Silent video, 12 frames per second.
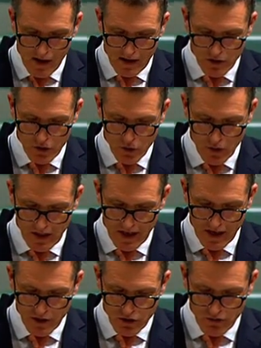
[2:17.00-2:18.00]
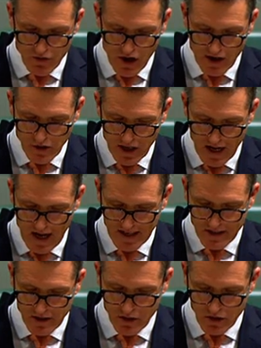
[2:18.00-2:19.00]
due to a leakage of nitric
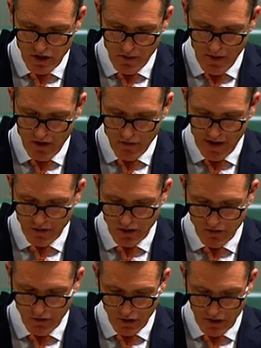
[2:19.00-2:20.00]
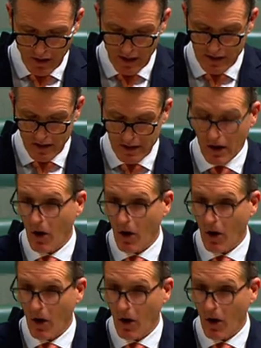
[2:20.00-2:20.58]
acid used in manufacturing fertilisers.